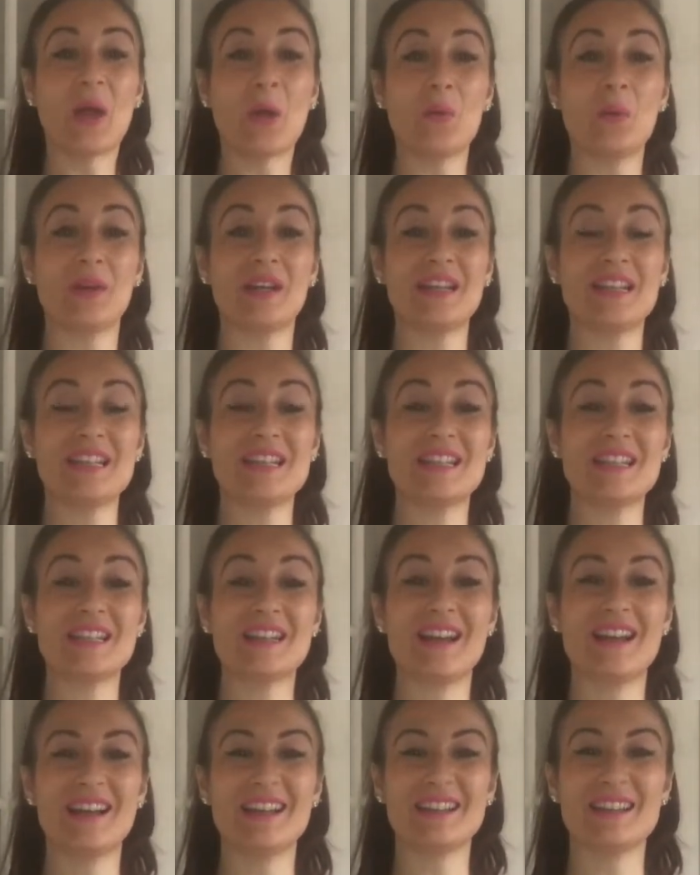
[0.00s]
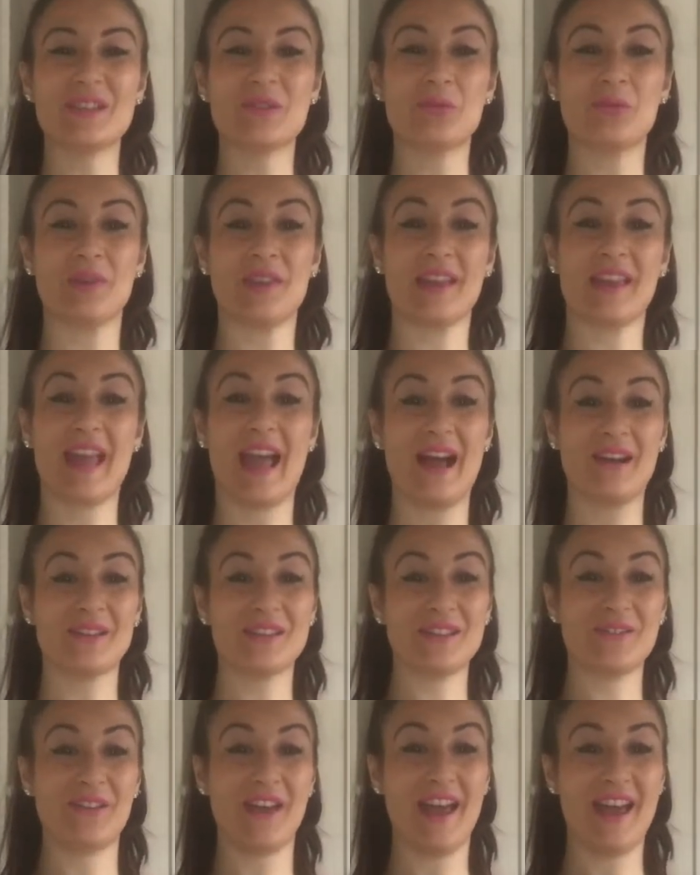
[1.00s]
We're going to start with a count
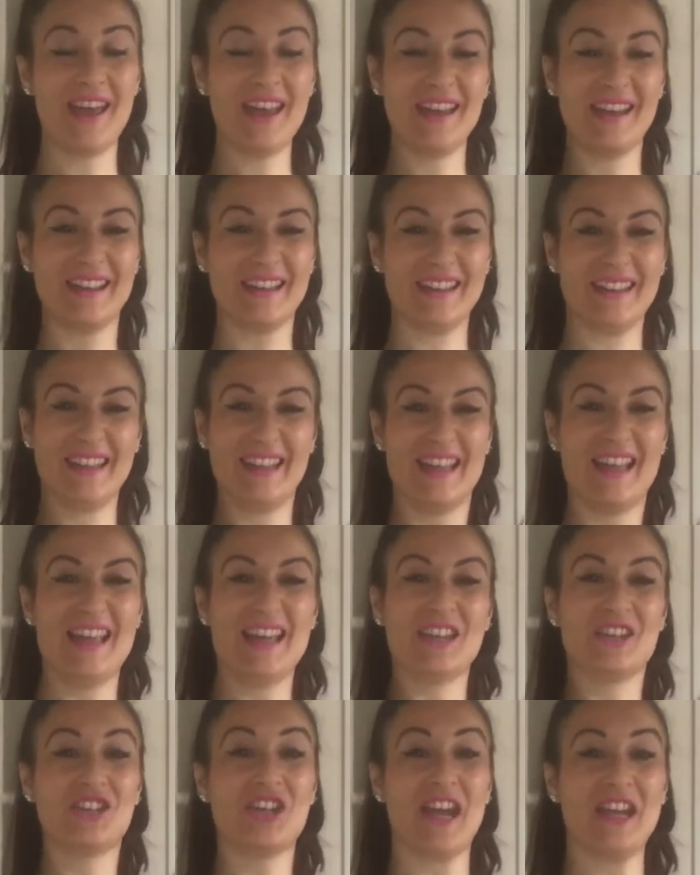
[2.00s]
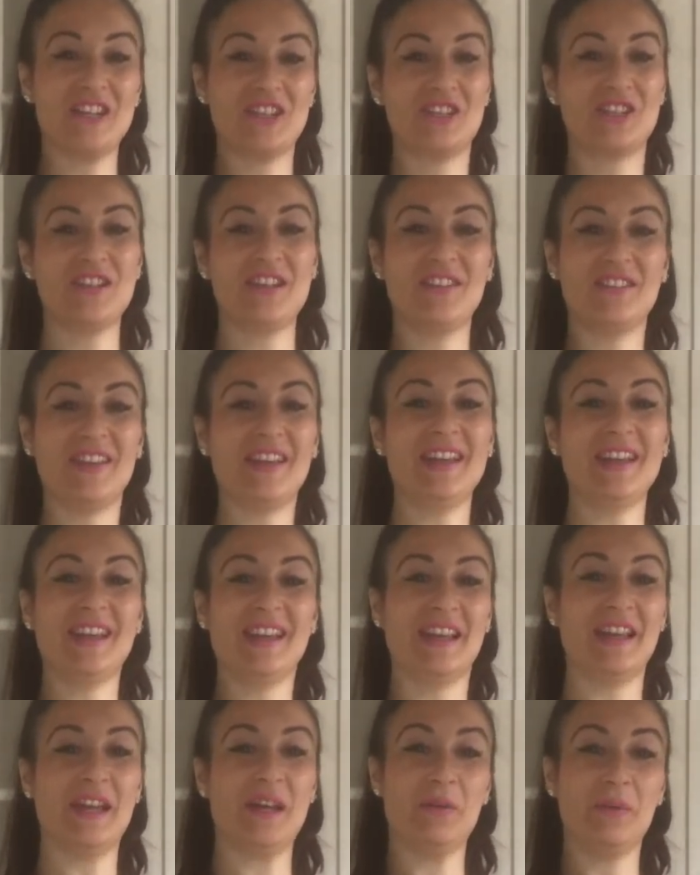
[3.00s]
of 8, chest shimmy.
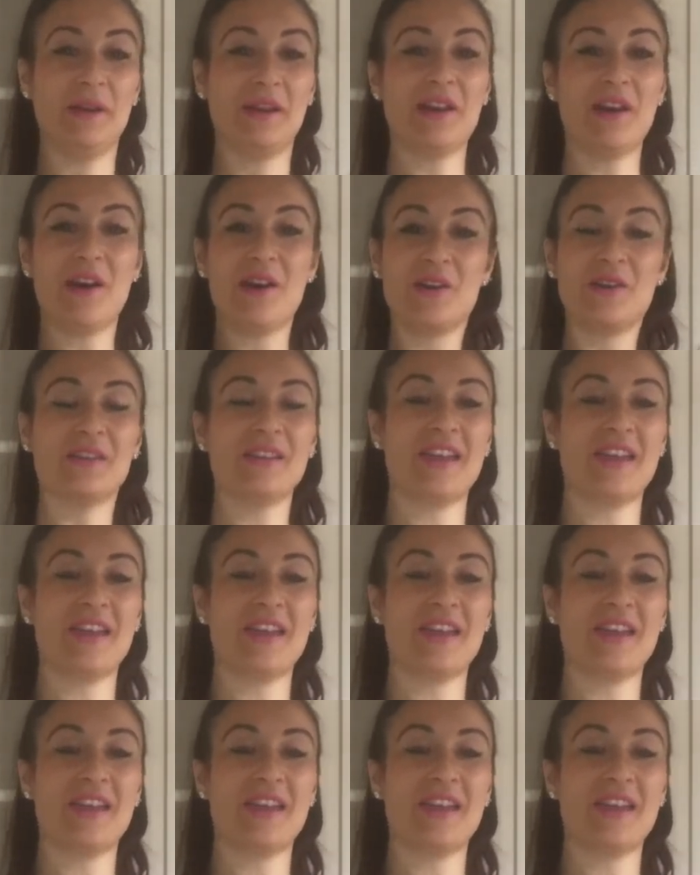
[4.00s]
Here we go.